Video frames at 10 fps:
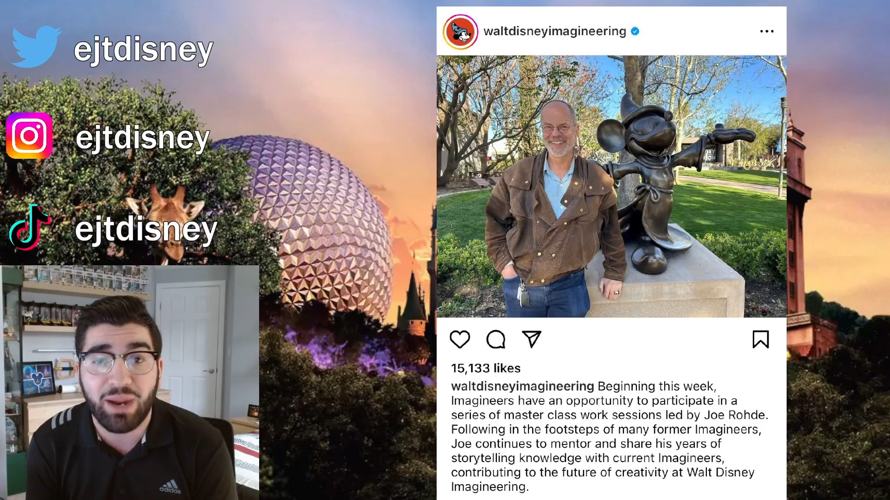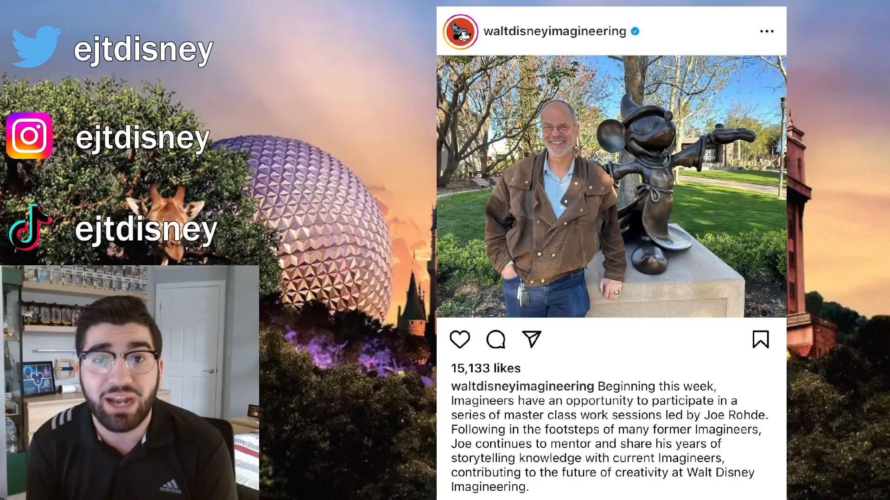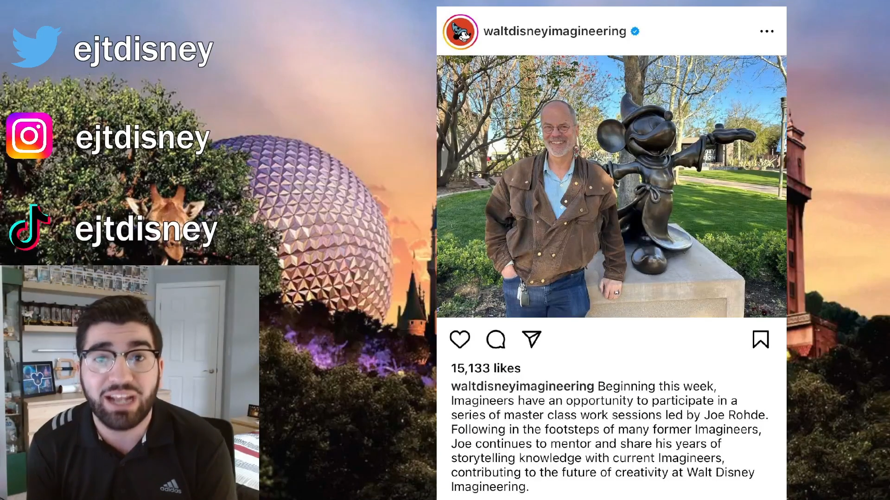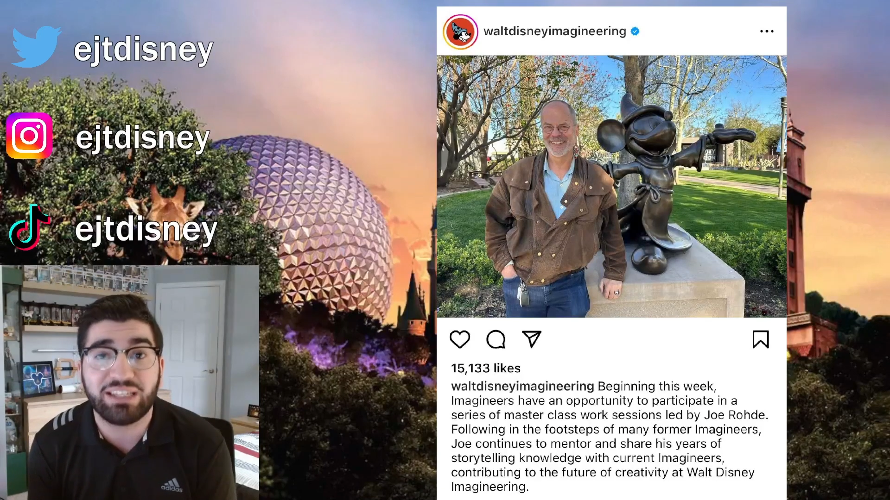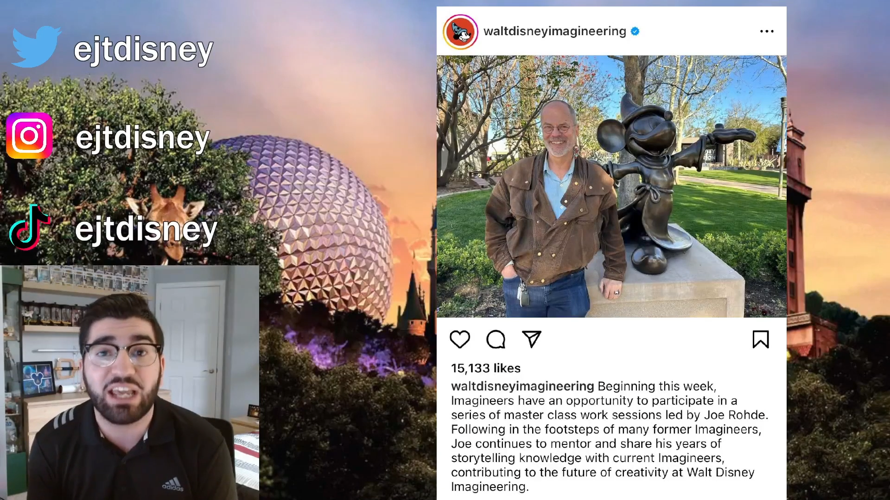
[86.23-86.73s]
and
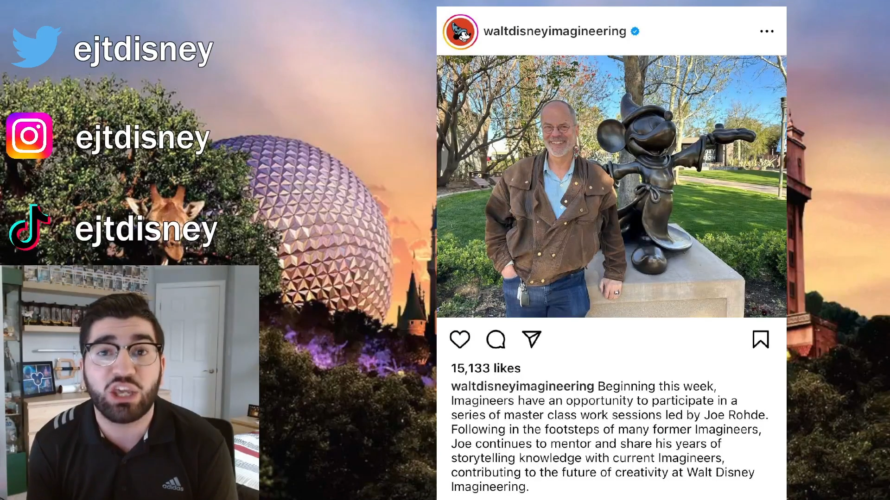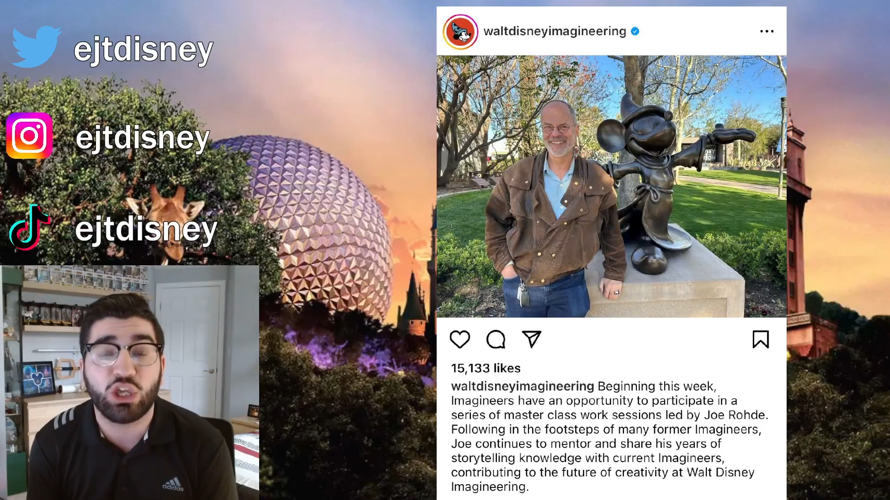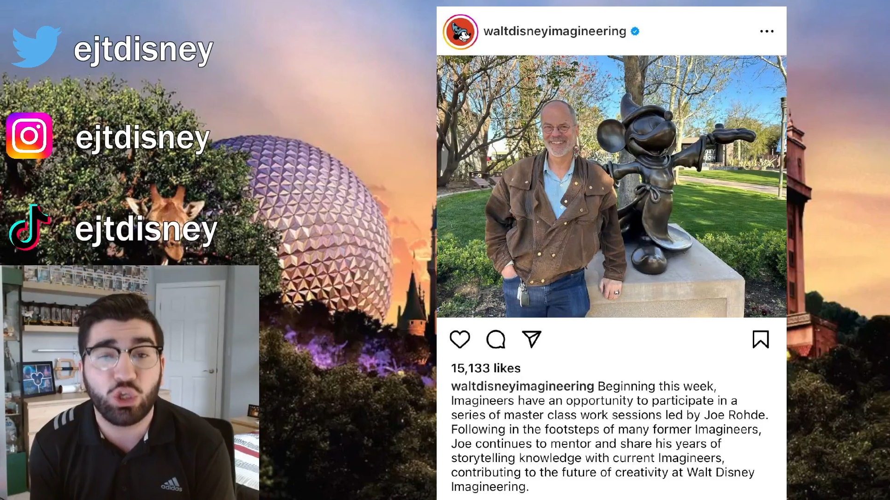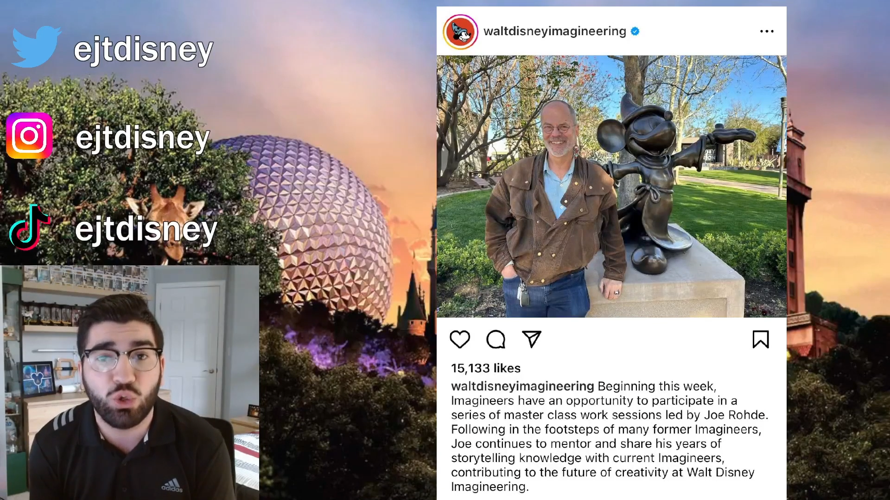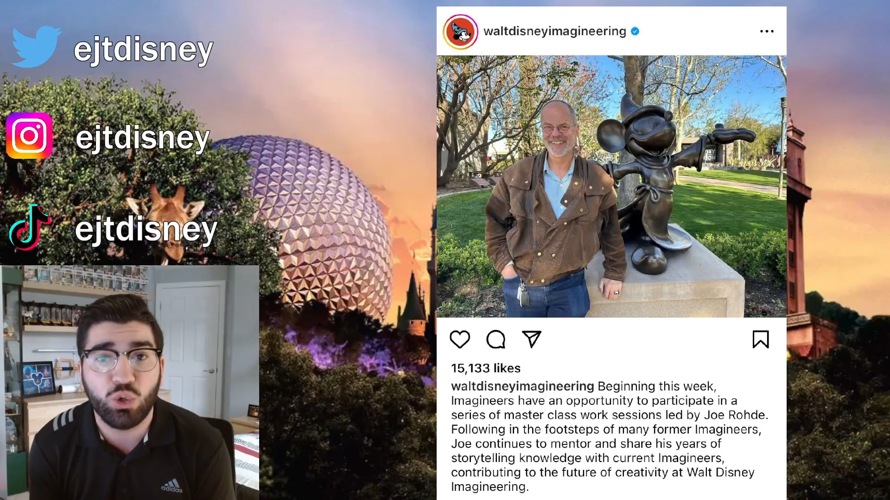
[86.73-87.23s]
is a
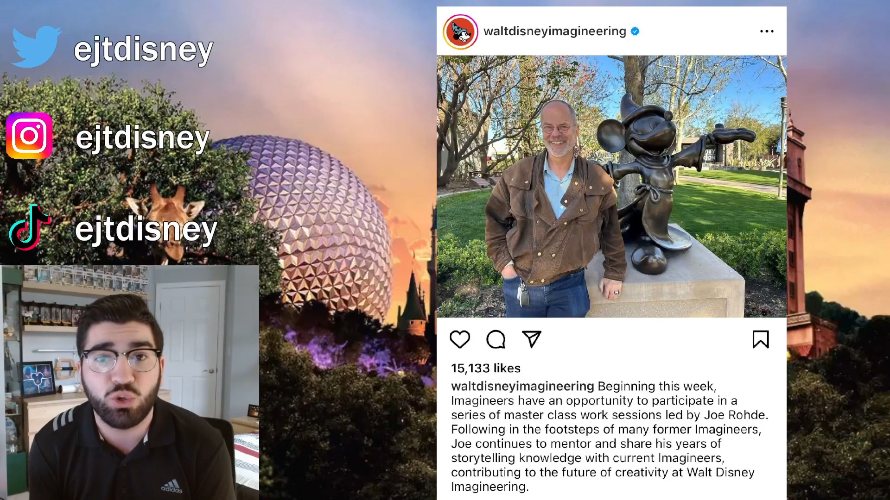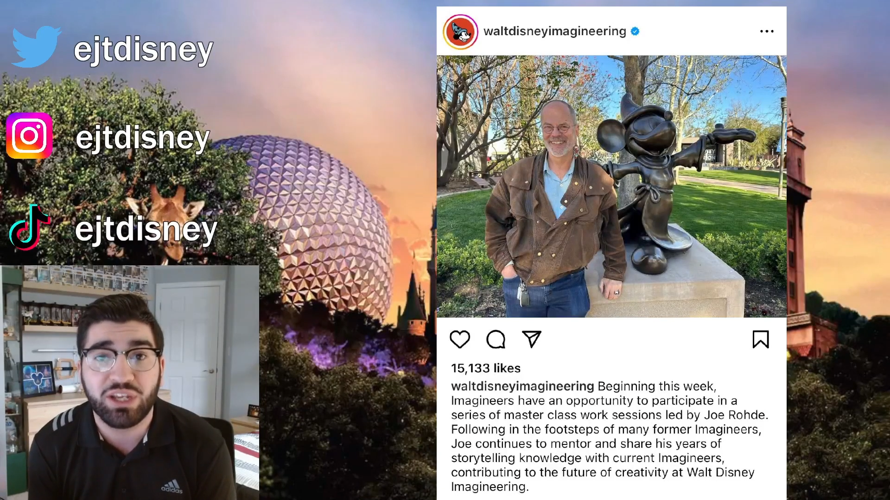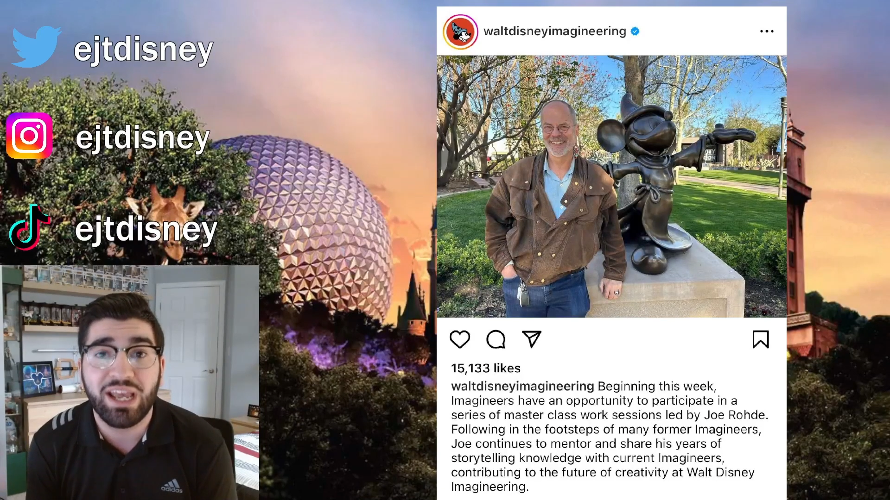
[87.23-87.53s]
huge